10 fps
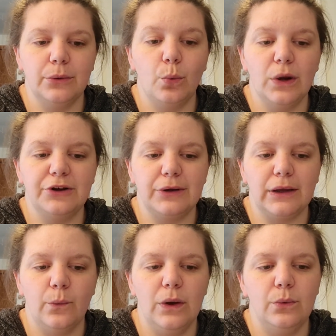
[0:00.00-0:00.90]

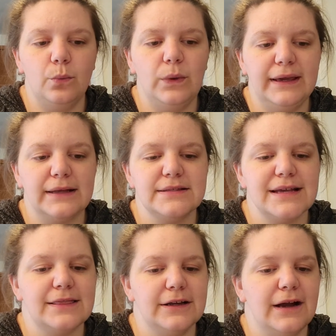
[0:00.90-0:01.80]
wondering what weekends
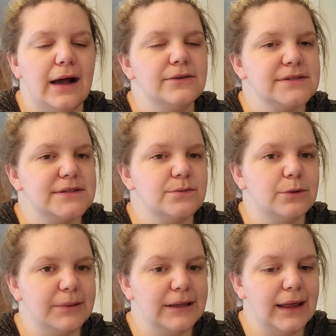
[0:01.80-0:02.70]
at their houses
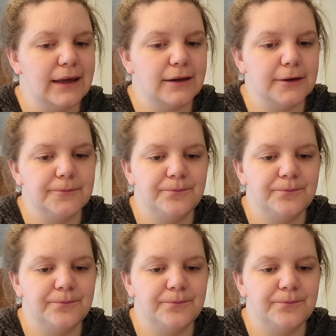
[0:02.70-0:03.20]
would be like.